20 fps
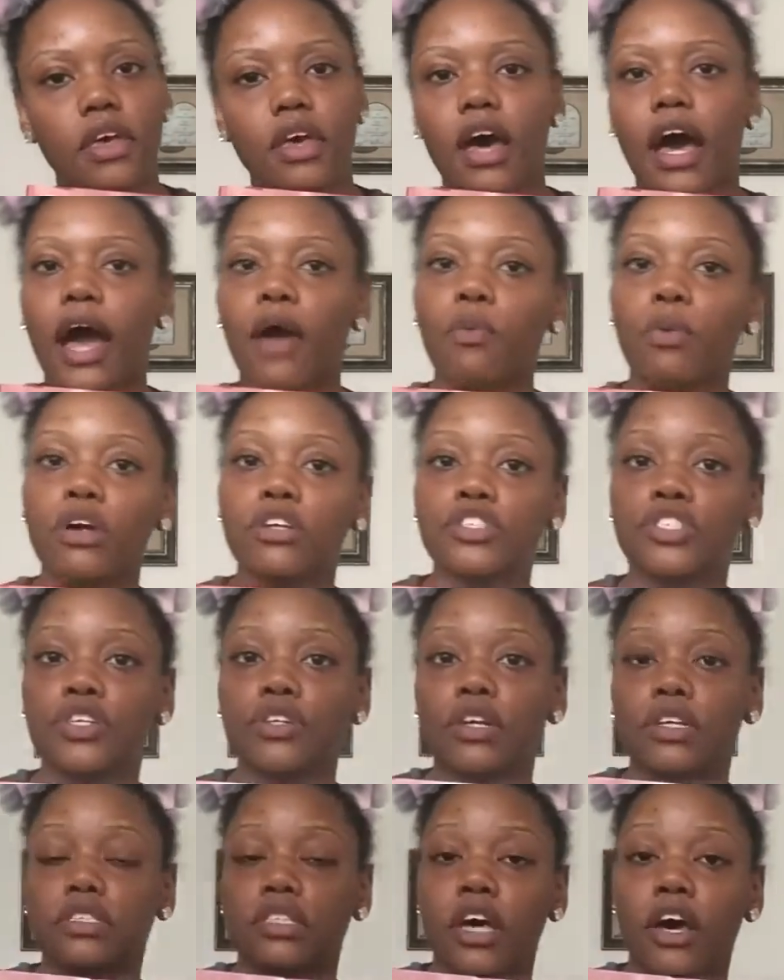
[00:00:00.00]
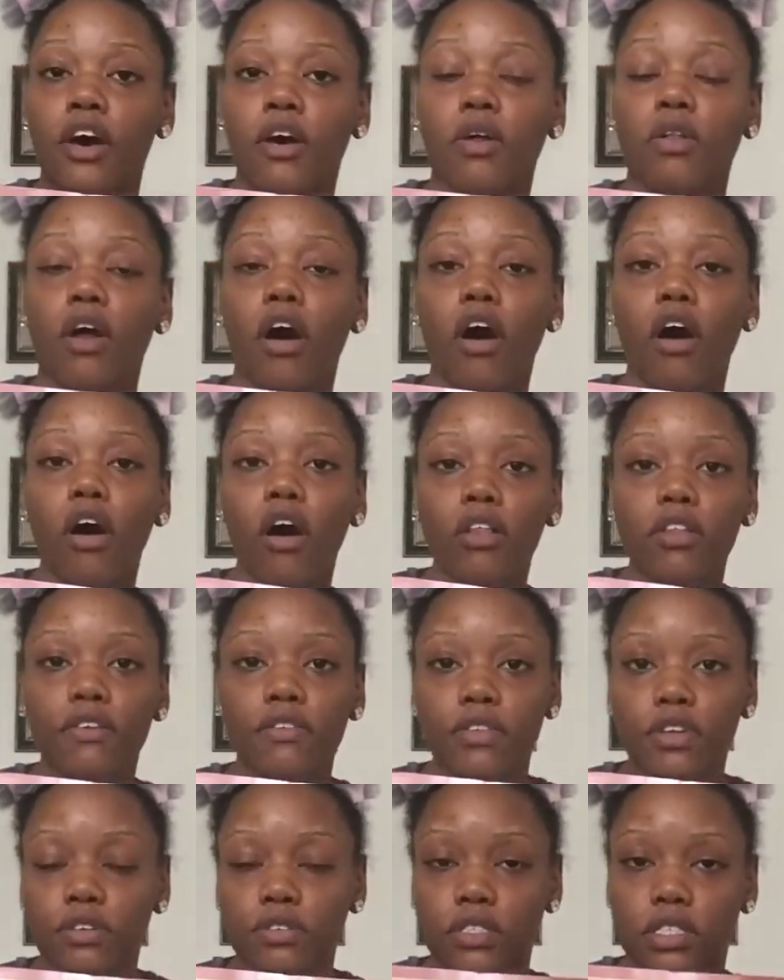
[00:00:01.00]
I want you to tell all of
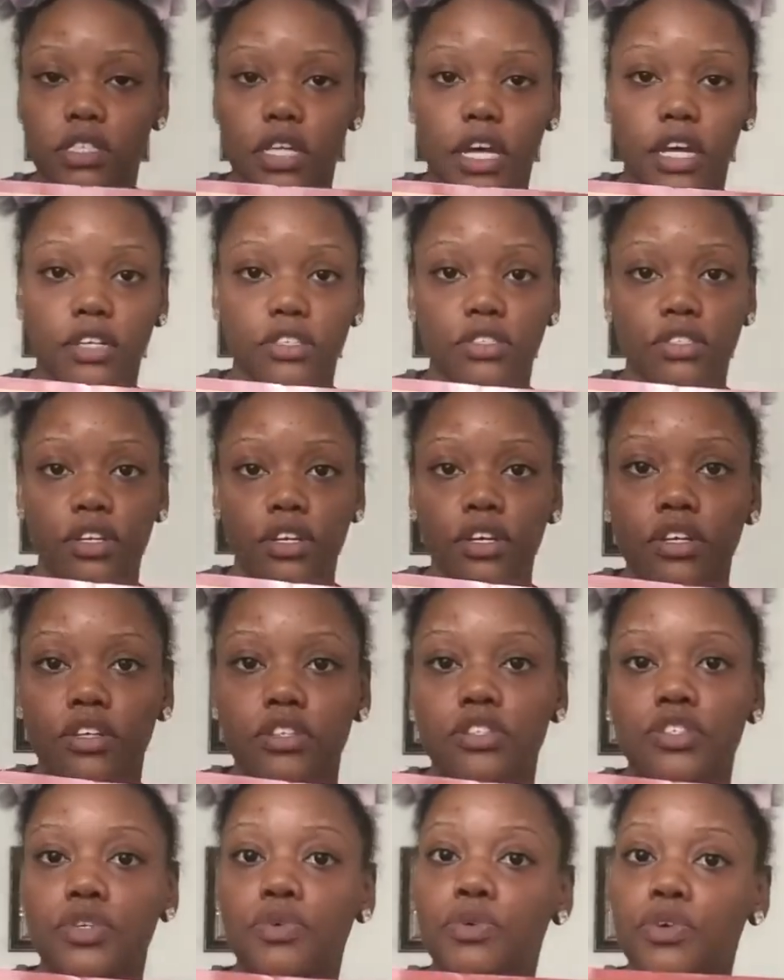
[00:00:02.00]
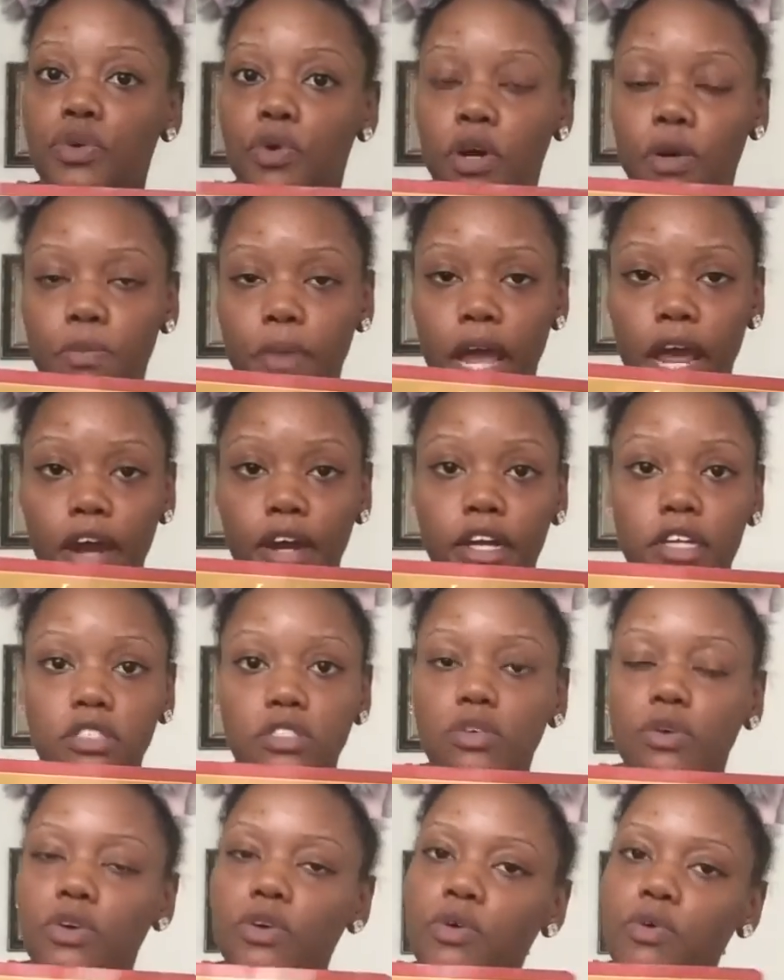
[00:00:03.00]
those things to your parents
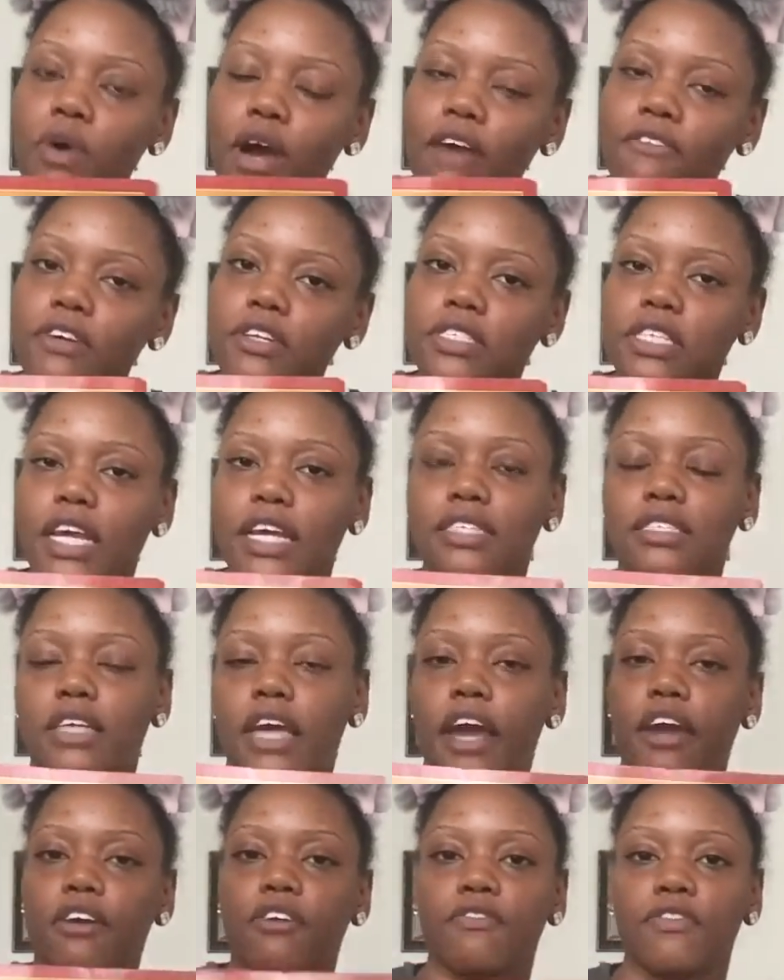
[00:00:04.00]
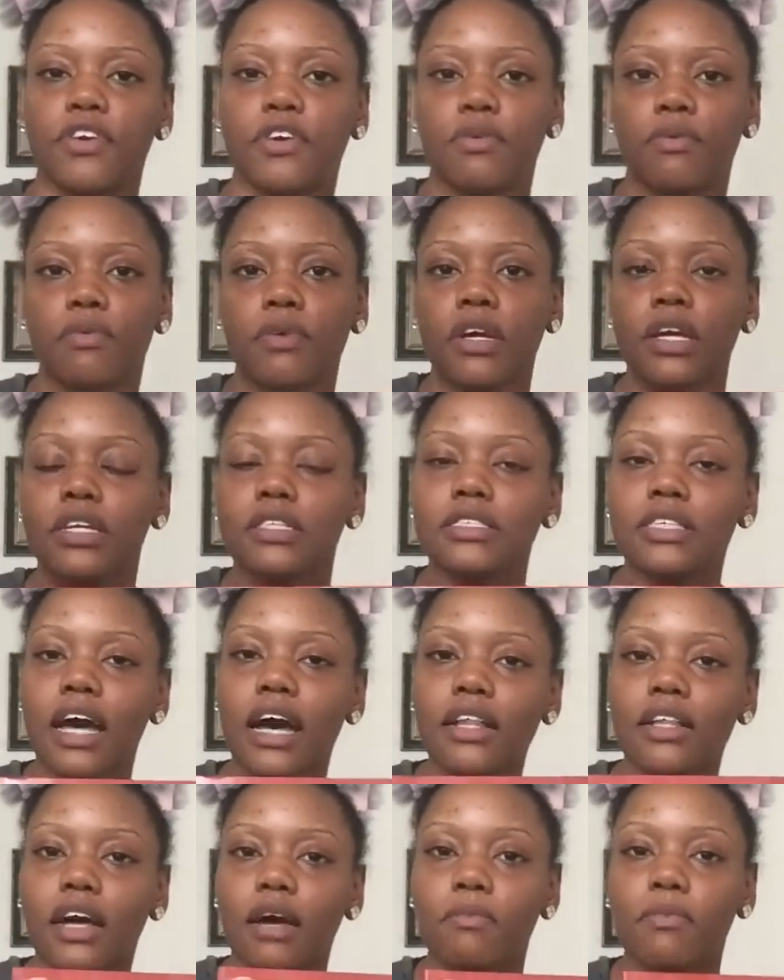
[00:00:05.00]
or whoever takes care of you.
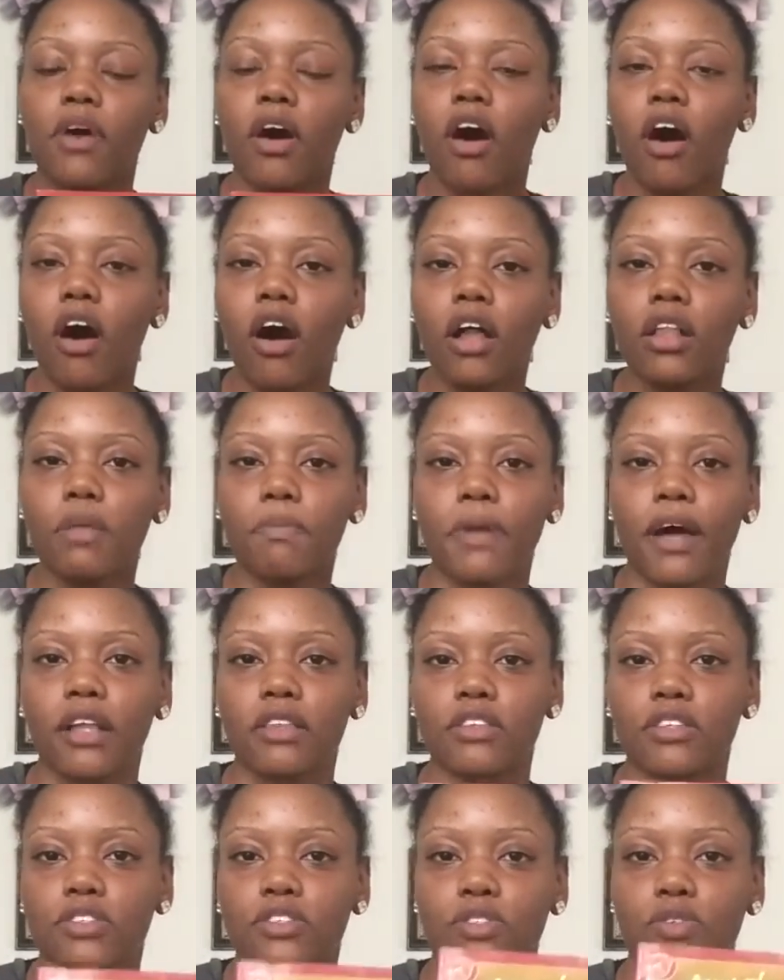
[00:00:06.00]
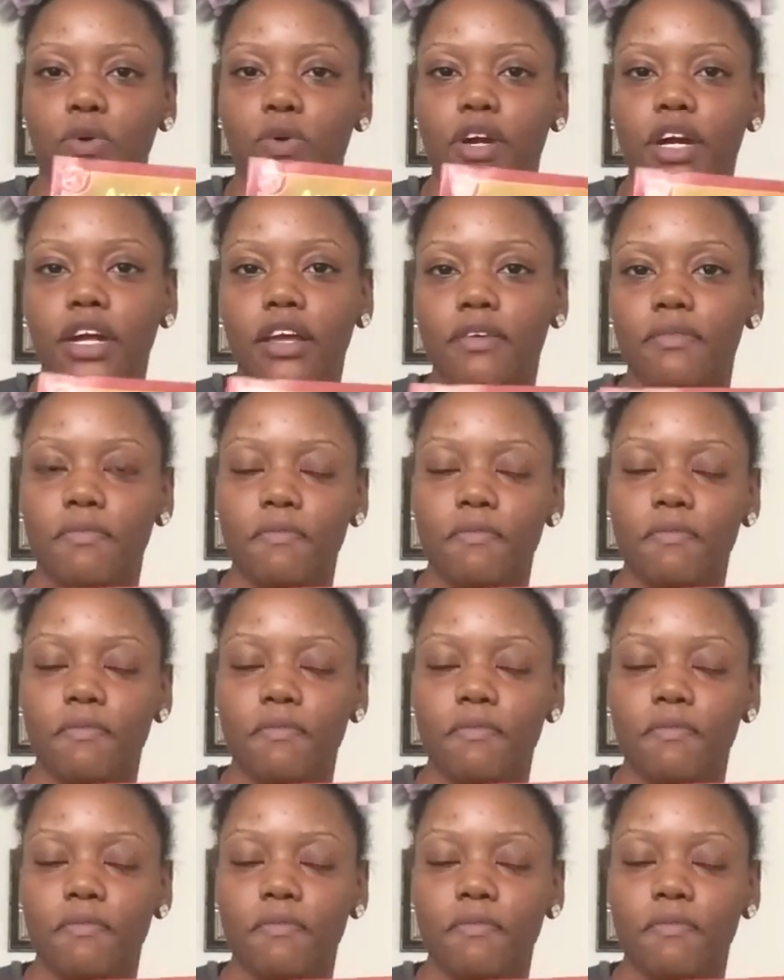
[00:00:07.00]
Tell them all about the story.